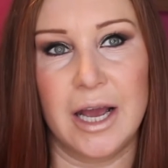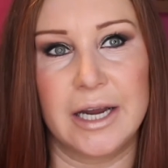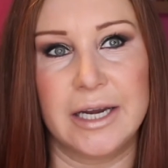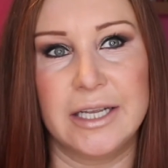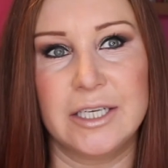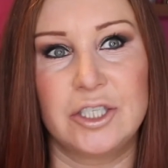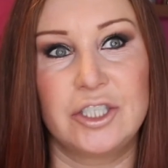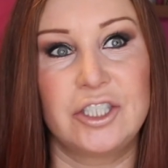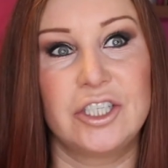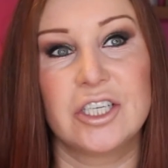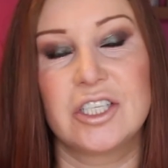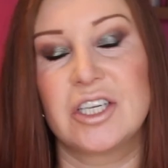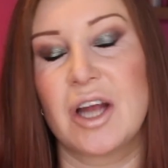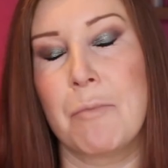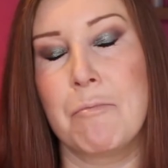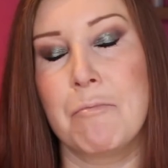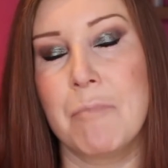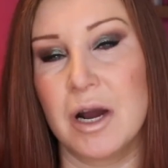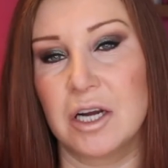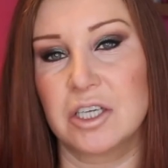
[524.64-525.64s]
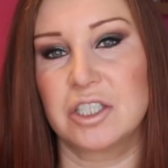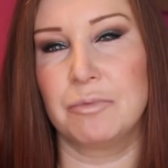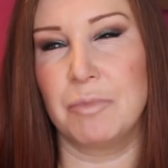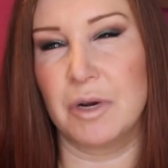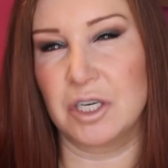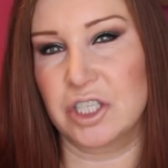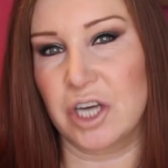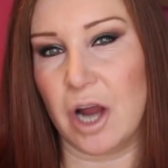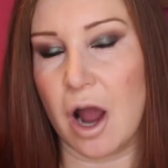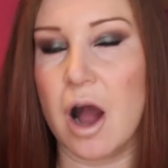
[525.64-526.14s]
and it's just a much
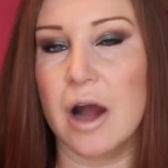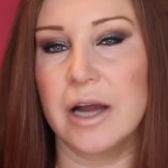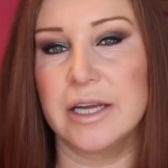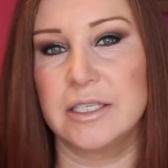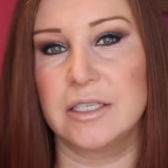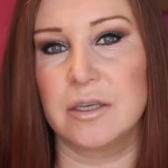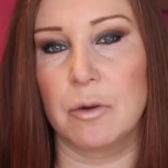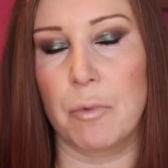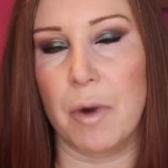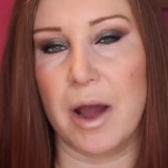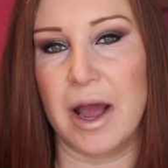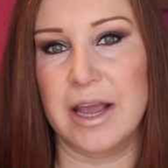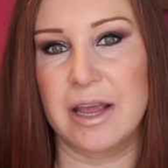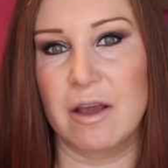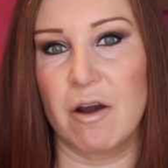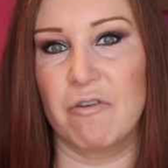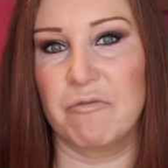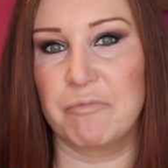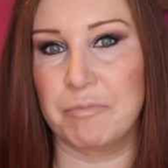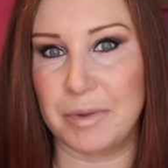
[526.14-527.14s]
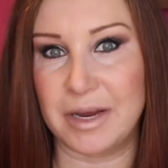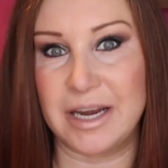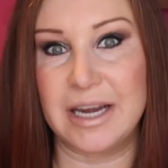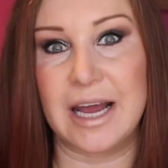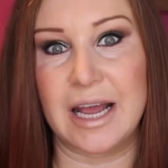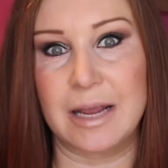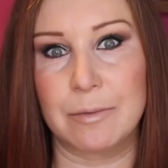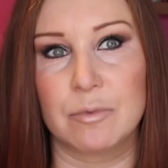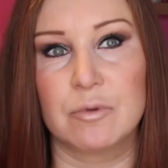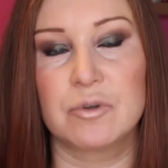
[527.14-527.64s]
kinder way of
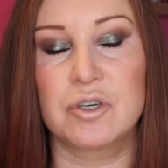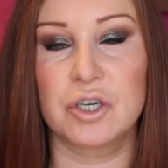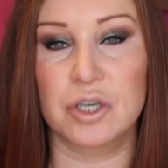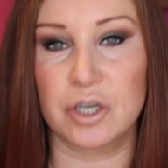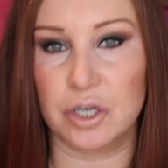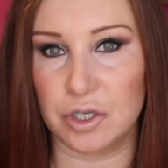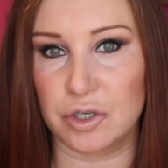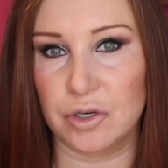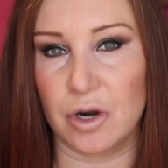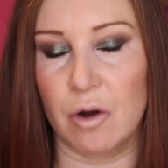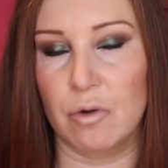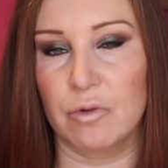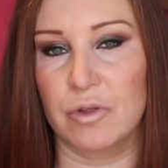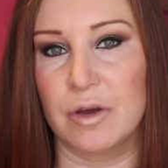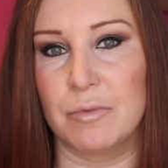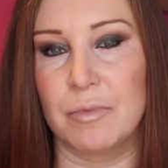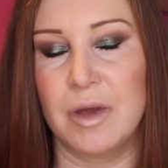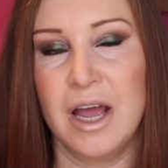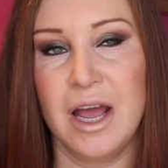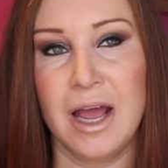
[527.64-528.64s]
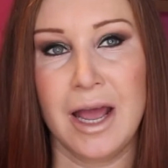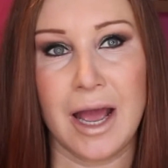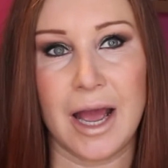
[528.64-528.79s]
being able to control them.